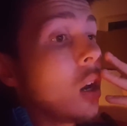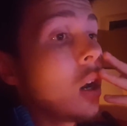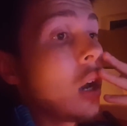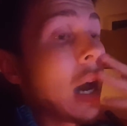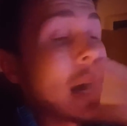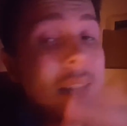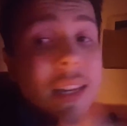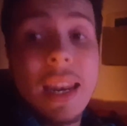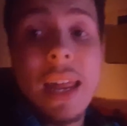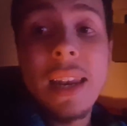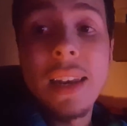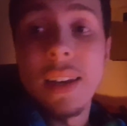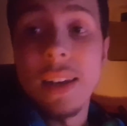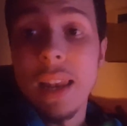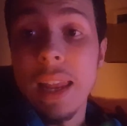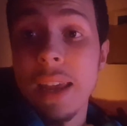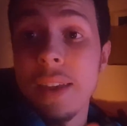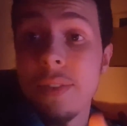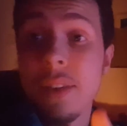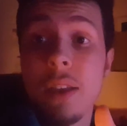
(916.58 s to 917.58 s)
I didn't end
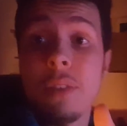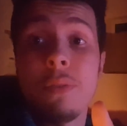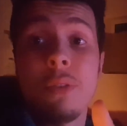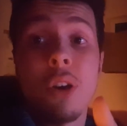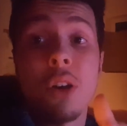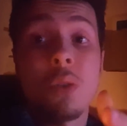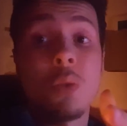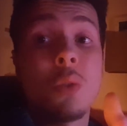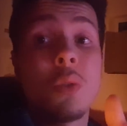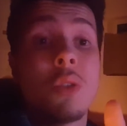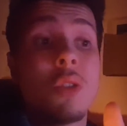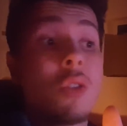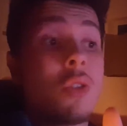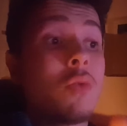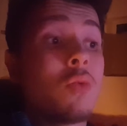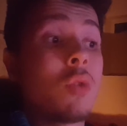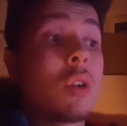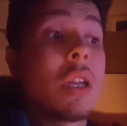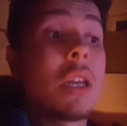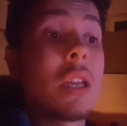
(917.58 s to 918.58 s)
yesterday's vlog because it
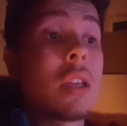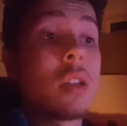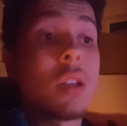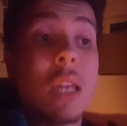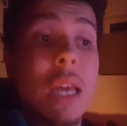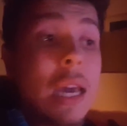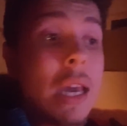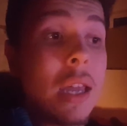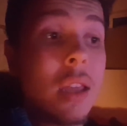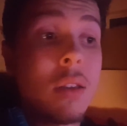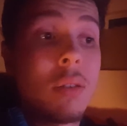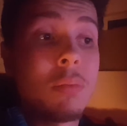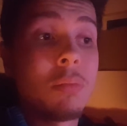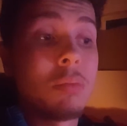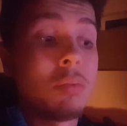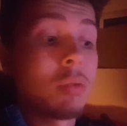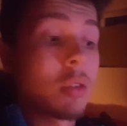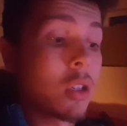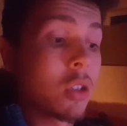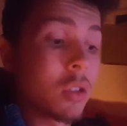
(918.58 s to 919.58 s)
was really gay,
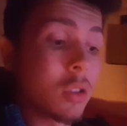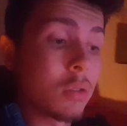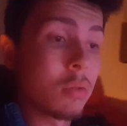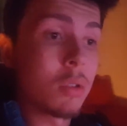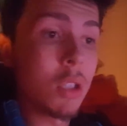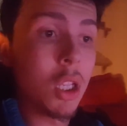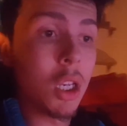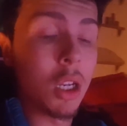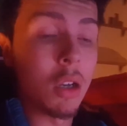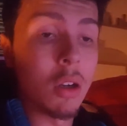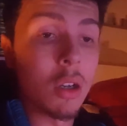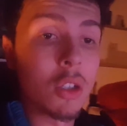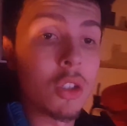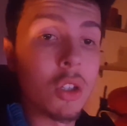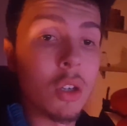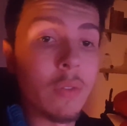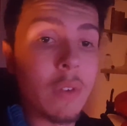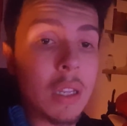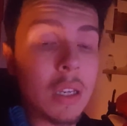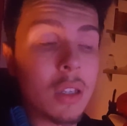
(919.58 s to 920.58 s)
because, you know, I
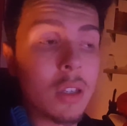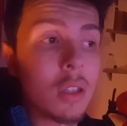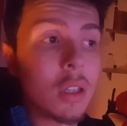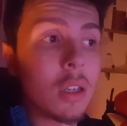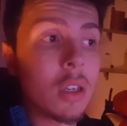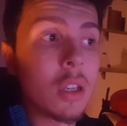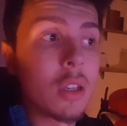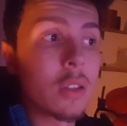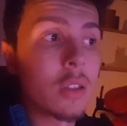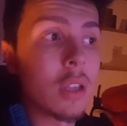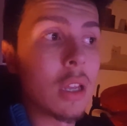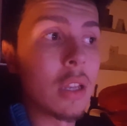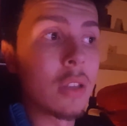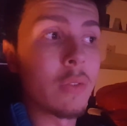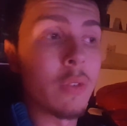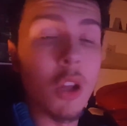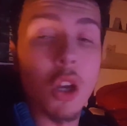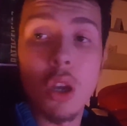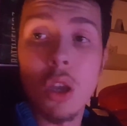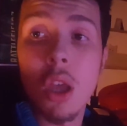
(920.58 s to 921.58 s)
should have ended today's
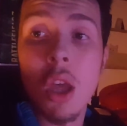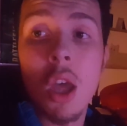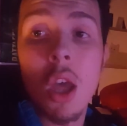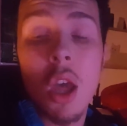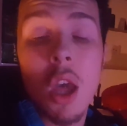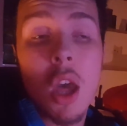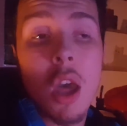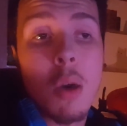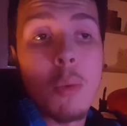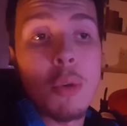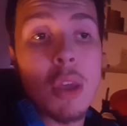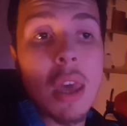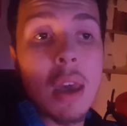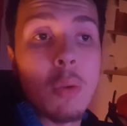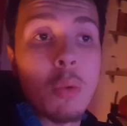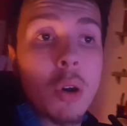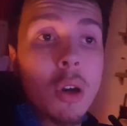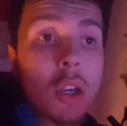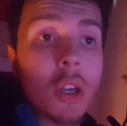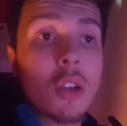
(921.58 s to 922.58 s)
vlog. But yeah,
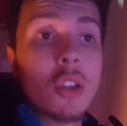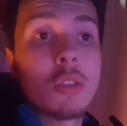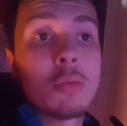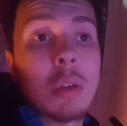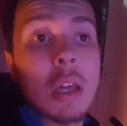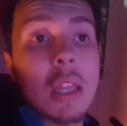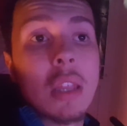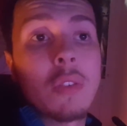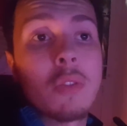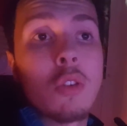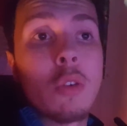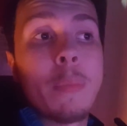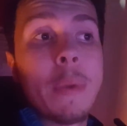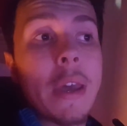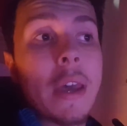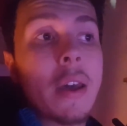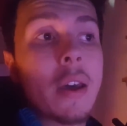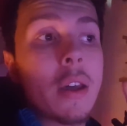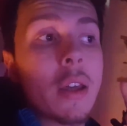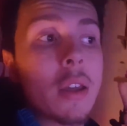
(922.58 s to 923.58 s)
what I'm going to do is play this for a
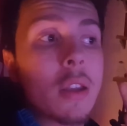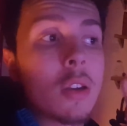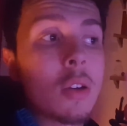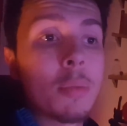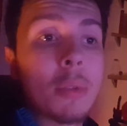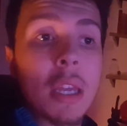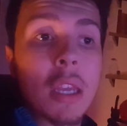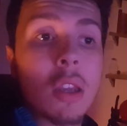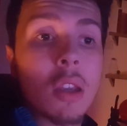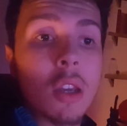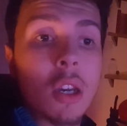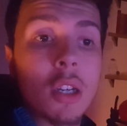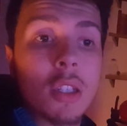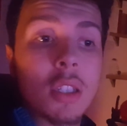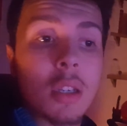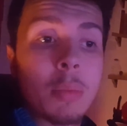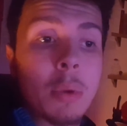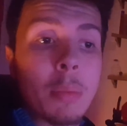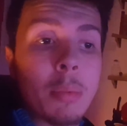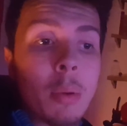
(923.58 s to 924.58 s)
bit and update you guys
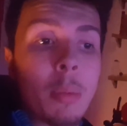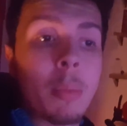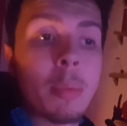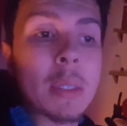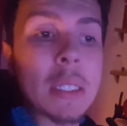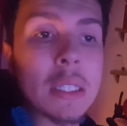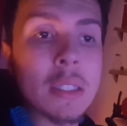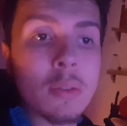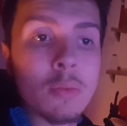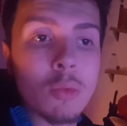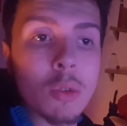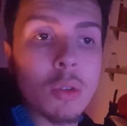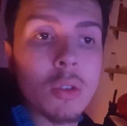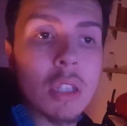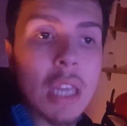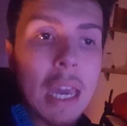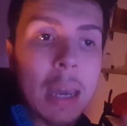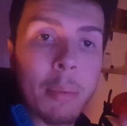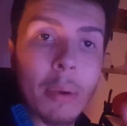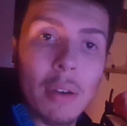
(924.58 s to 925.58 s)
in a bit, probably play some
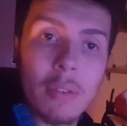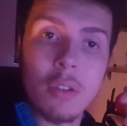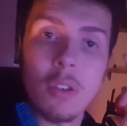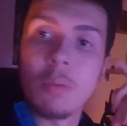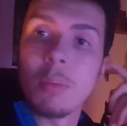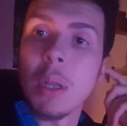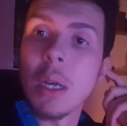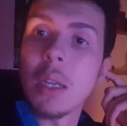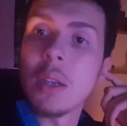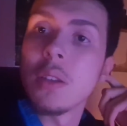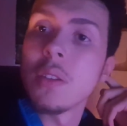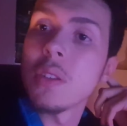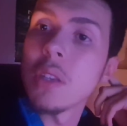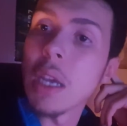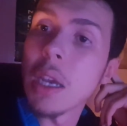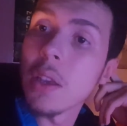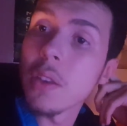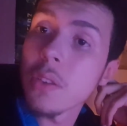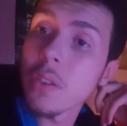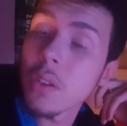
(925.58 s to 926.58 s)
RuneScape after I've played
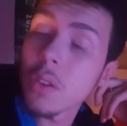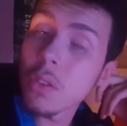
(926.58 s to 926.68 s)
CS.